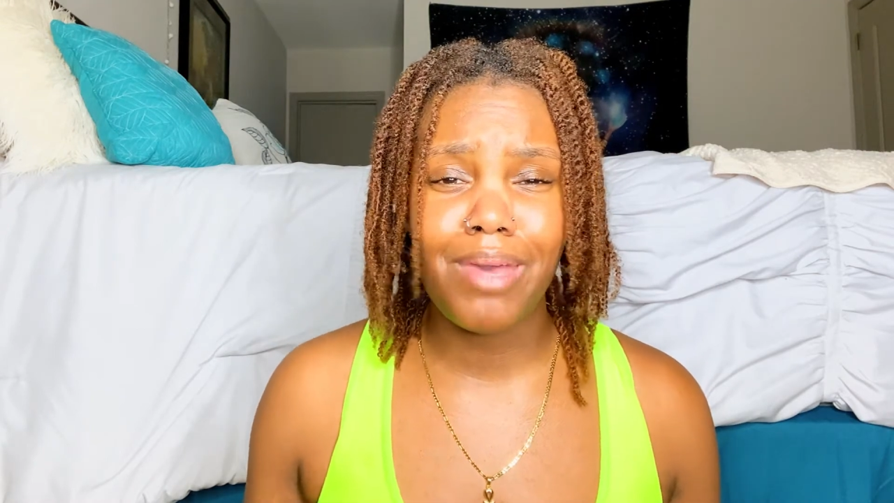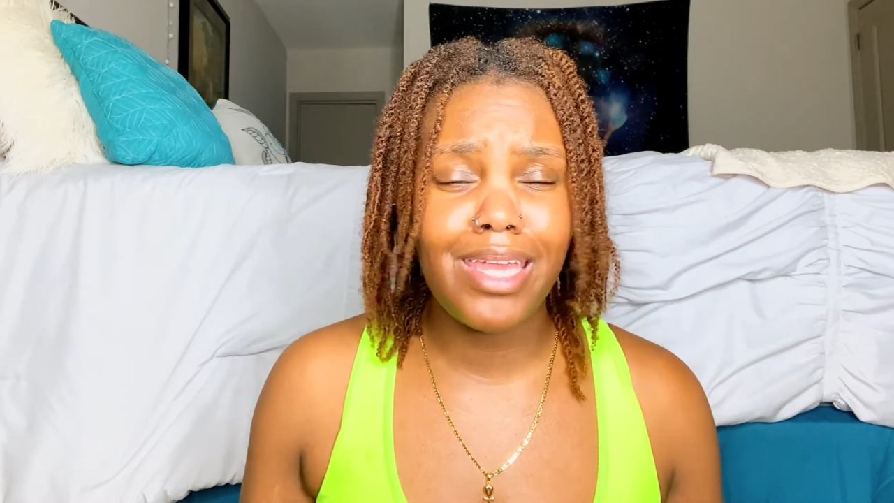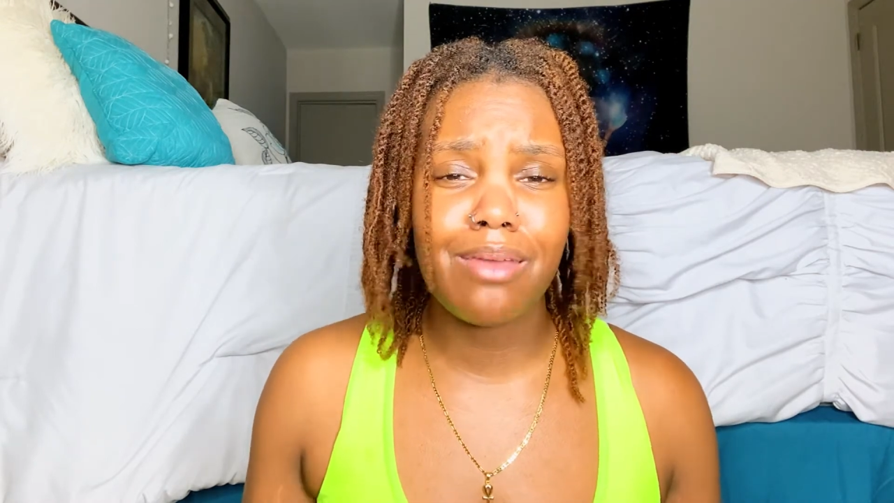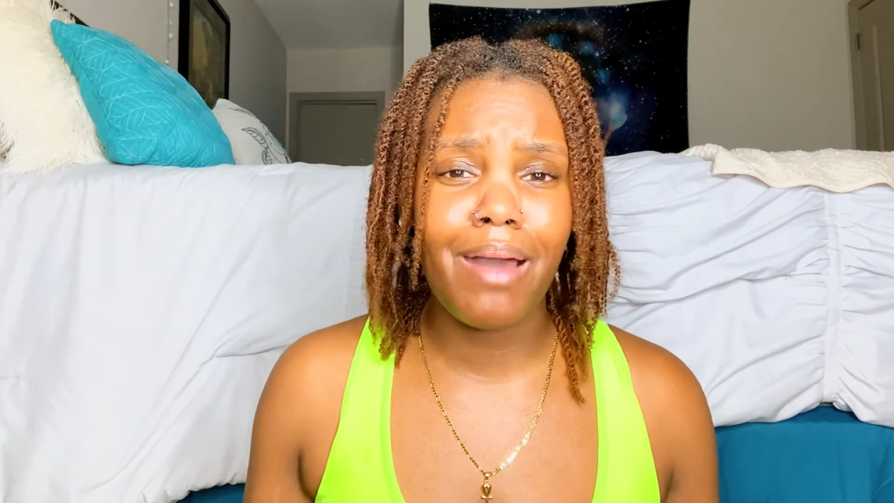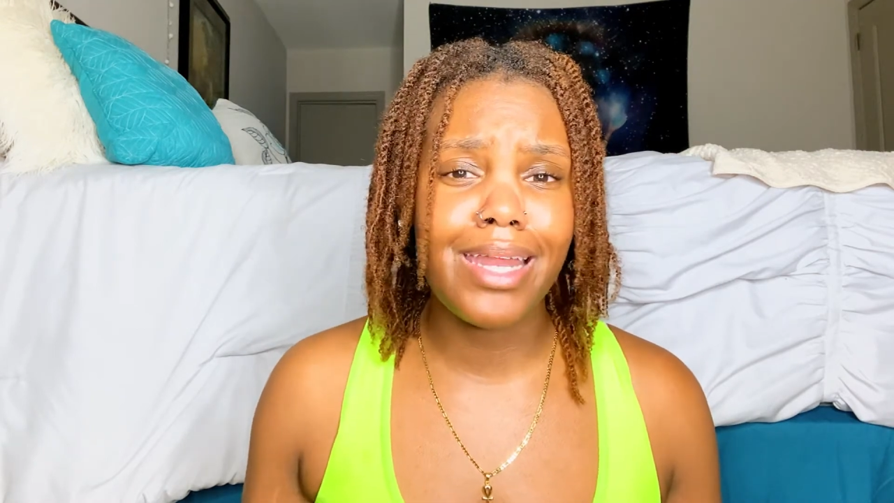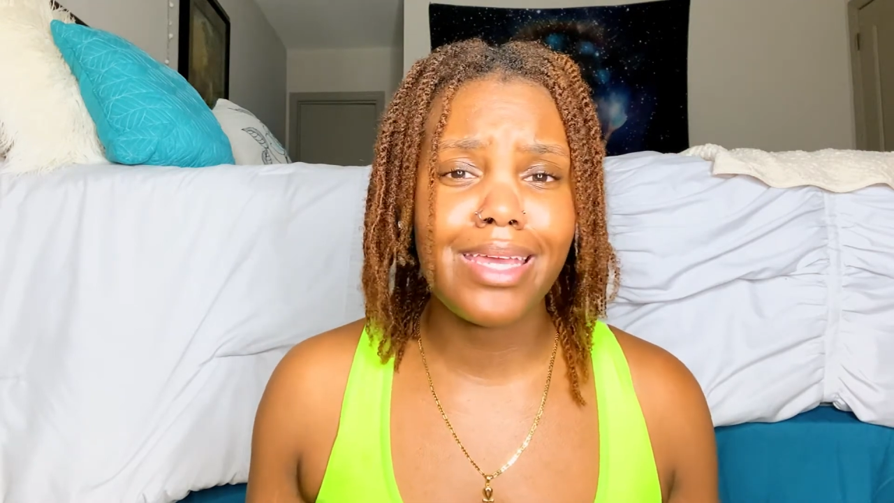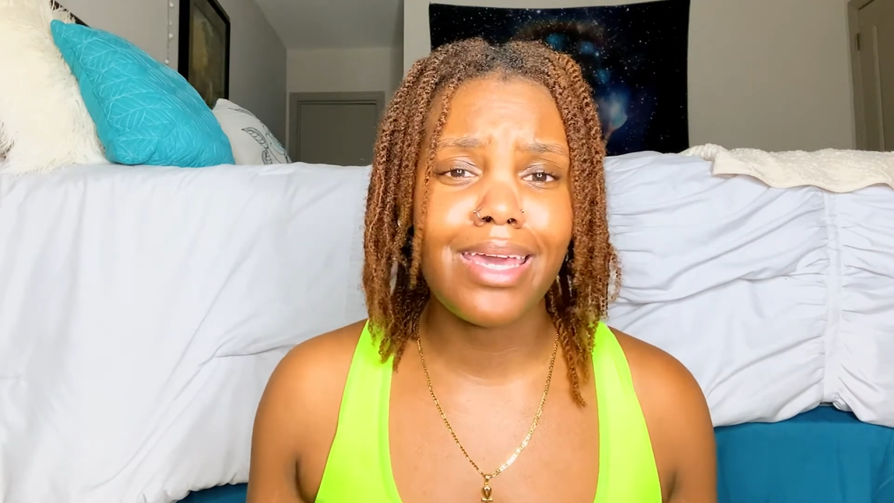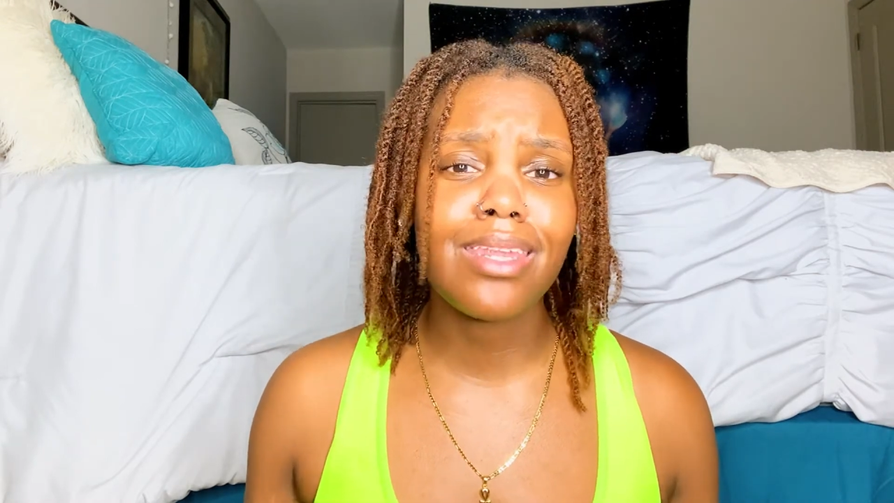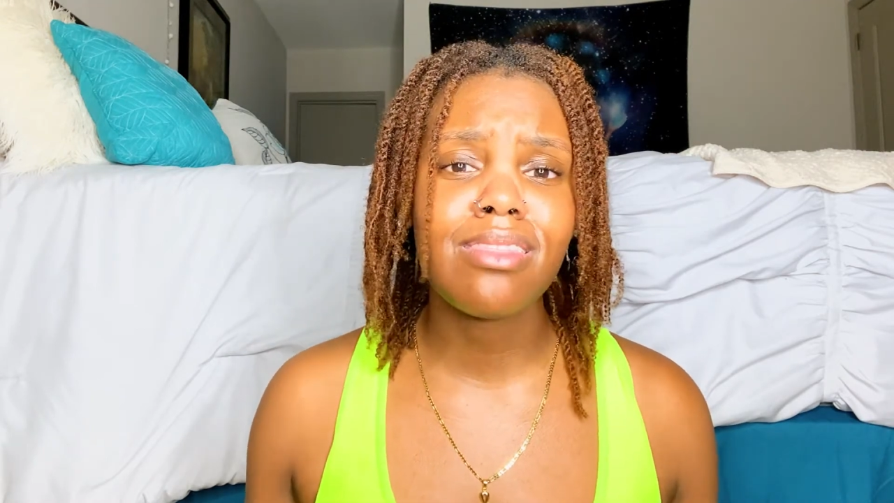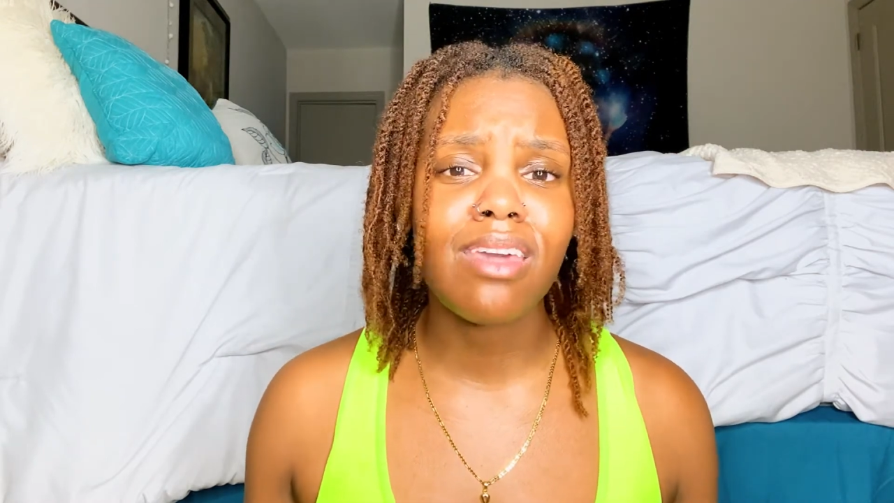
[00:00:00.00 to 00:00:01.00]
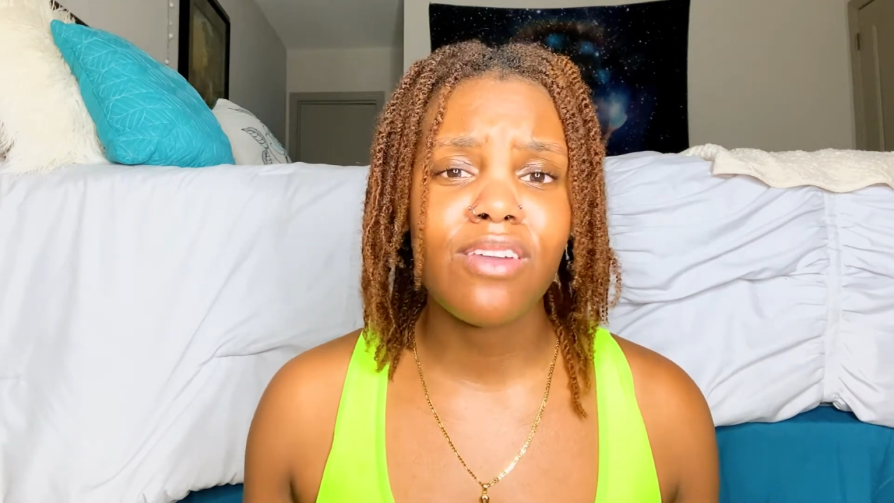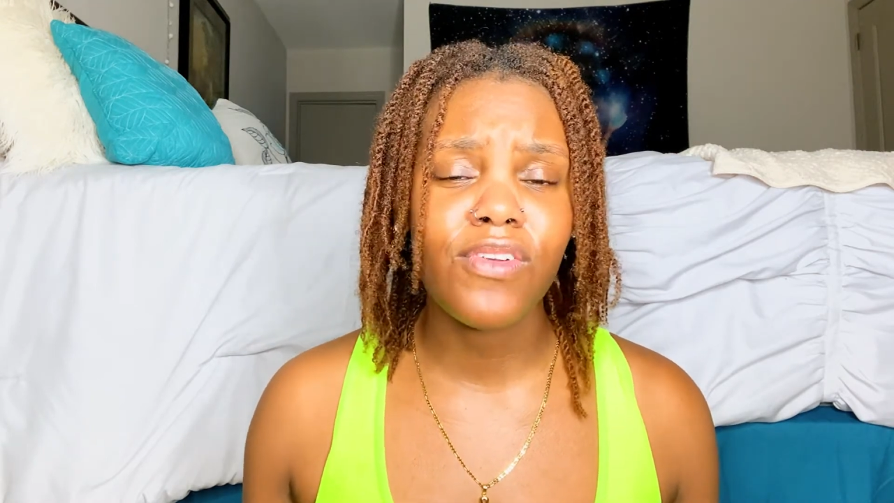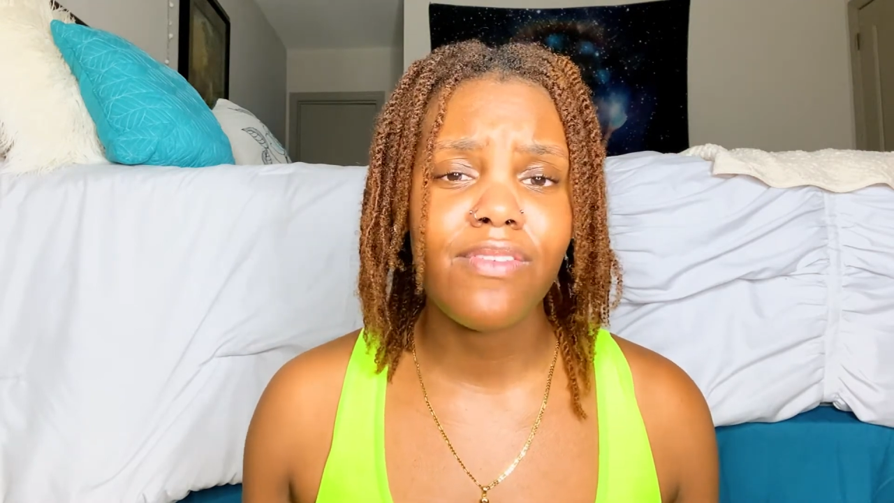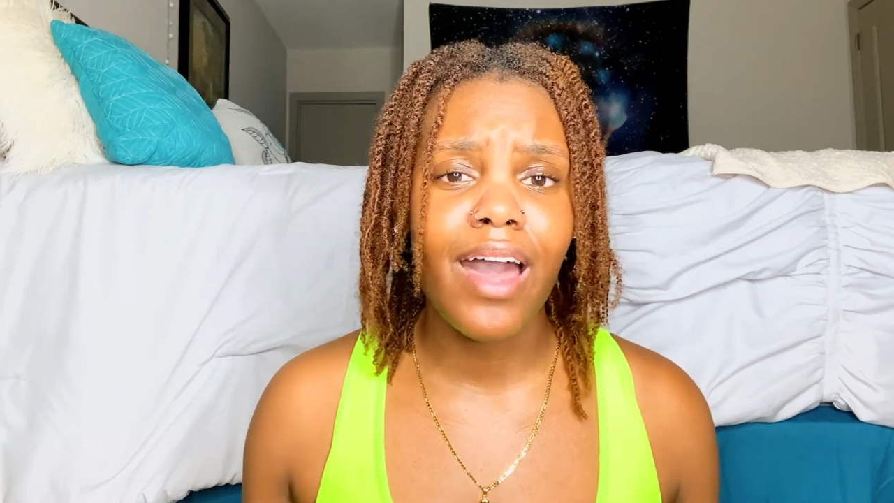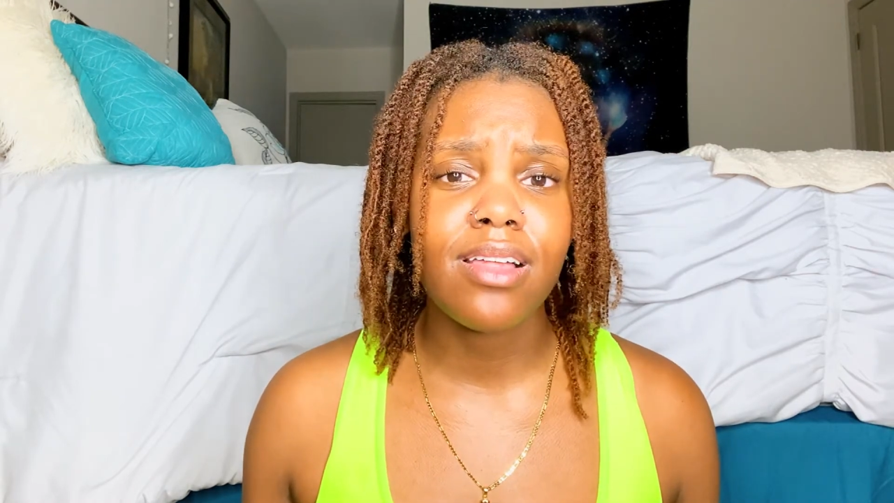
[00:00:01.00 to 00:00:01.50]
anybody anything
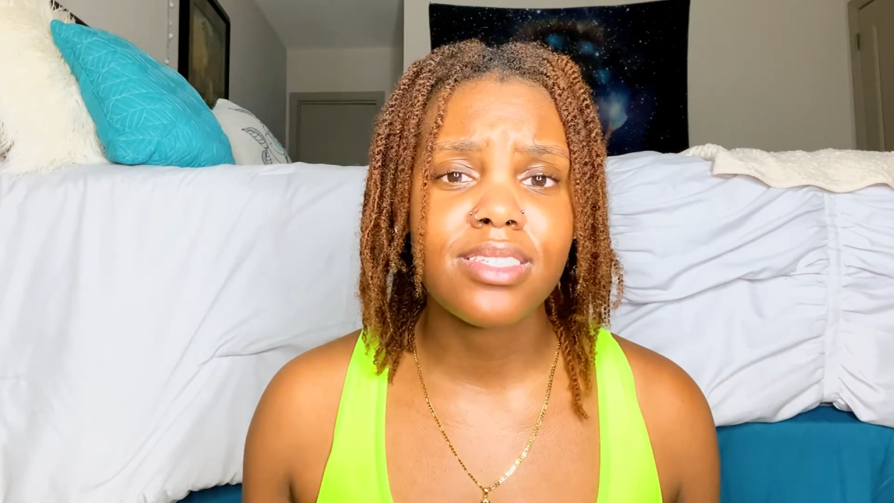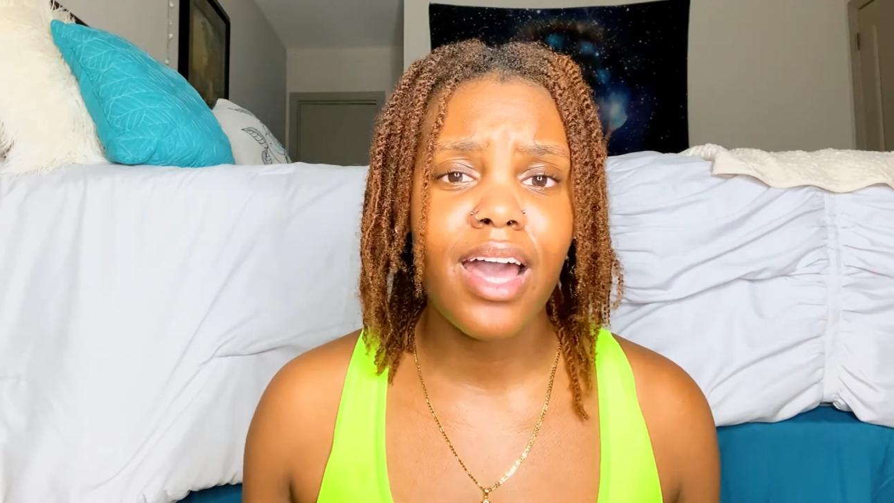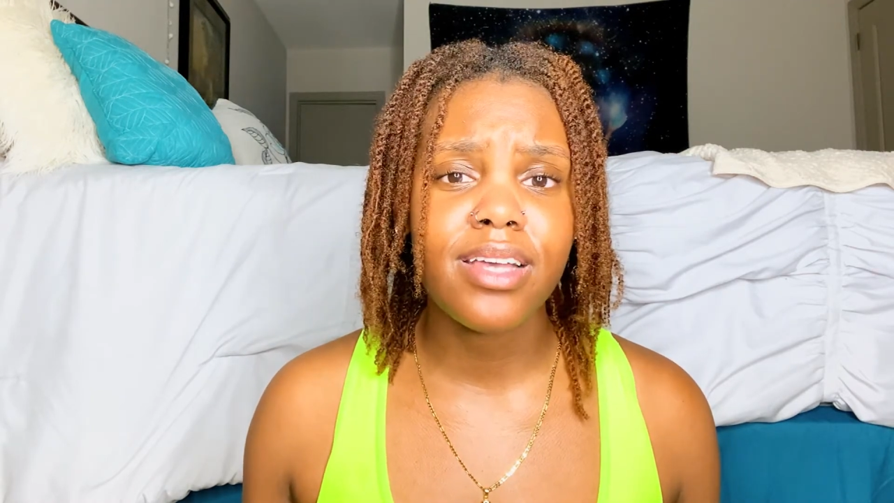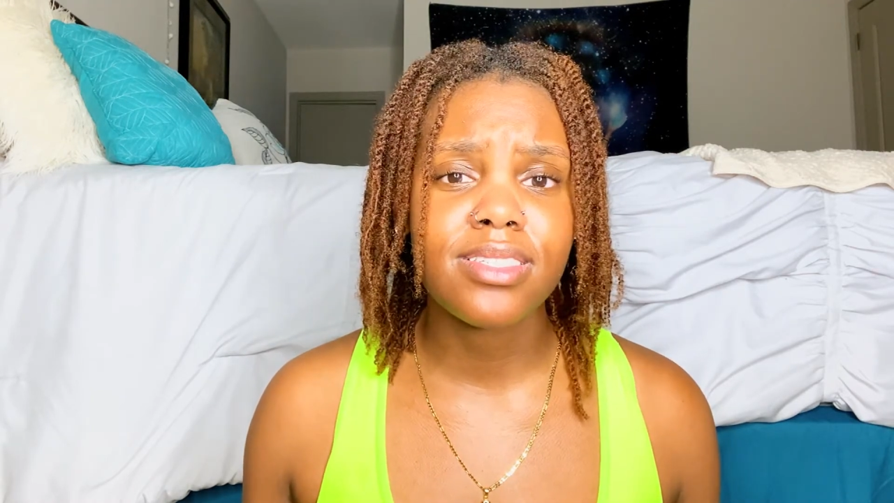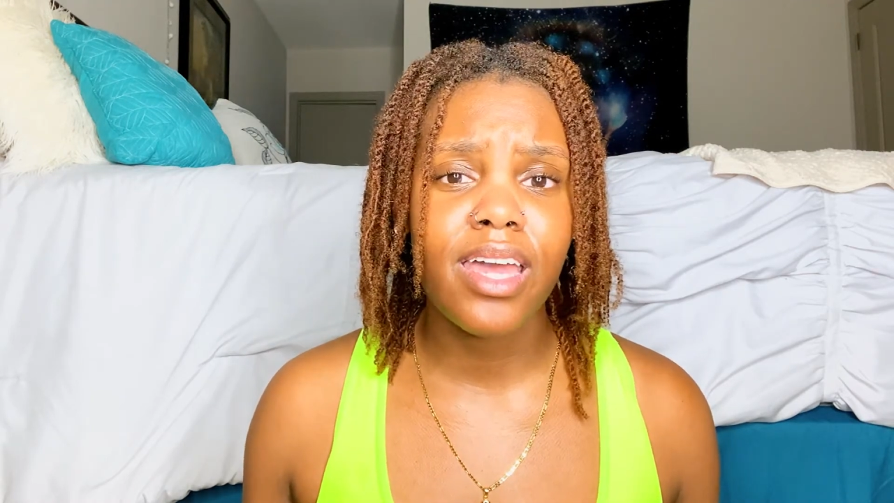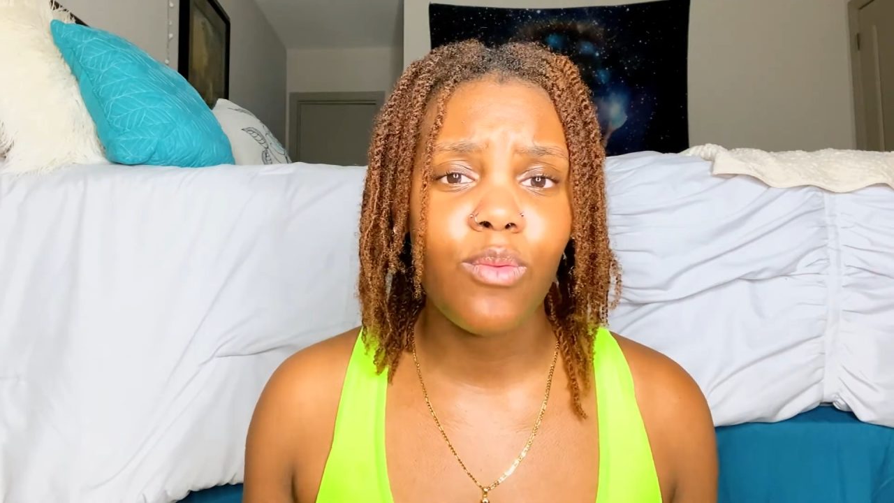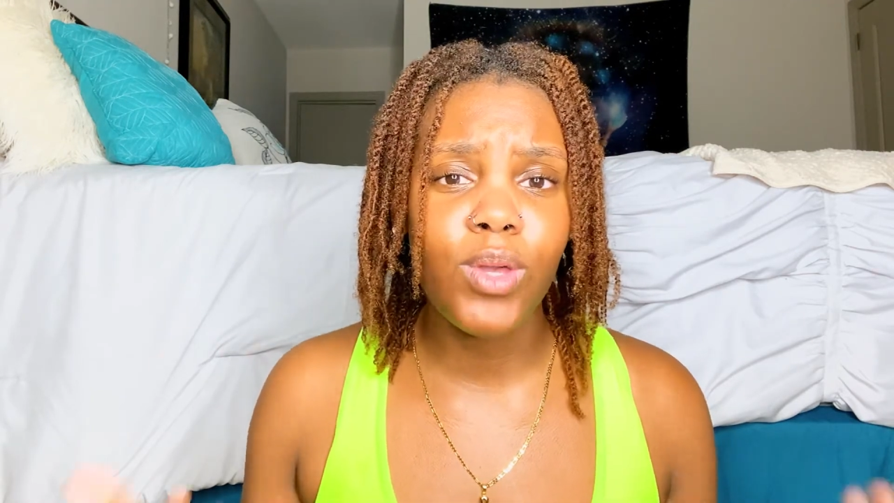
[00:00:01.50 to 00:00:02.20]
for Valentine's Day?